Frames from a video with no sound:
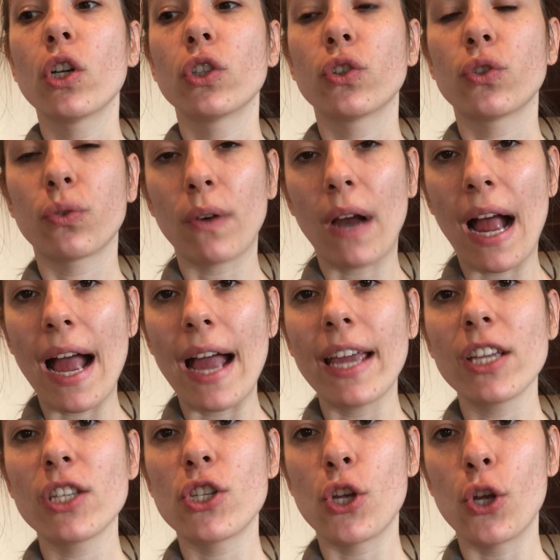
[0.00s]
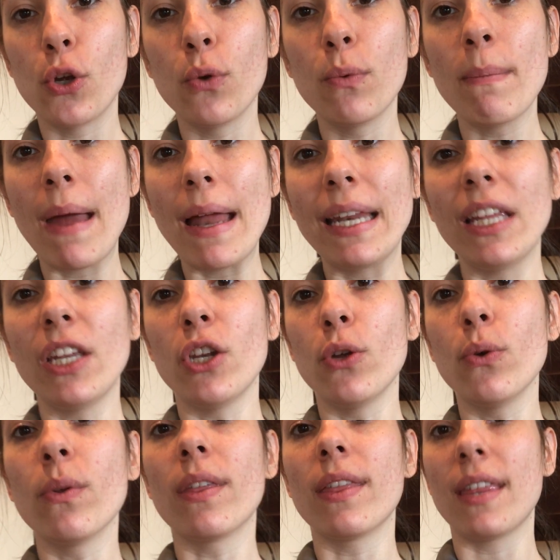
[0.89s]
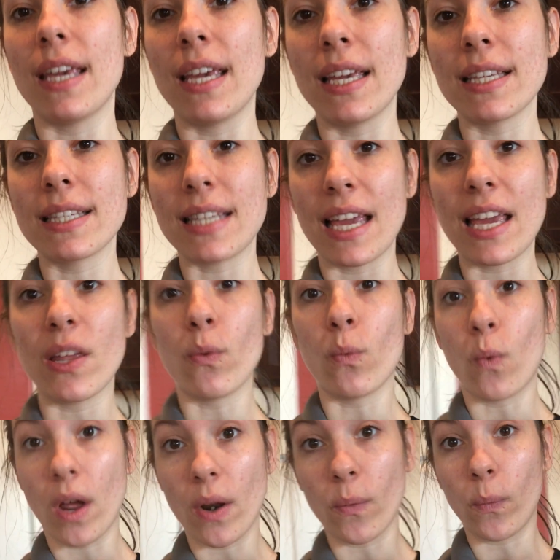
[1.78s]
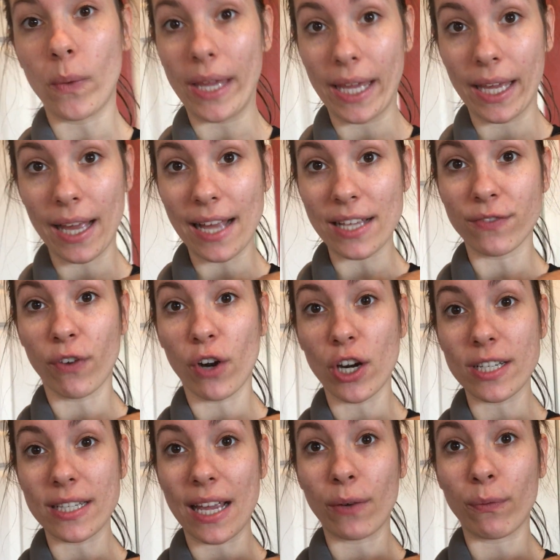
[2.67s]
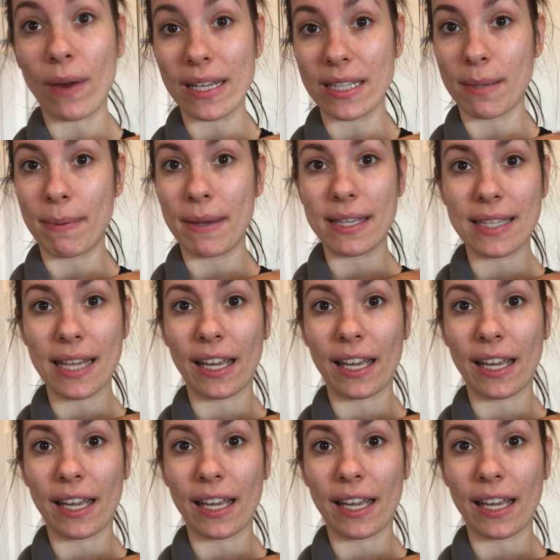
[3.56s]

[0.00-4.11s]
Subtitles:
try too many new things in 1 week as far as like recipes.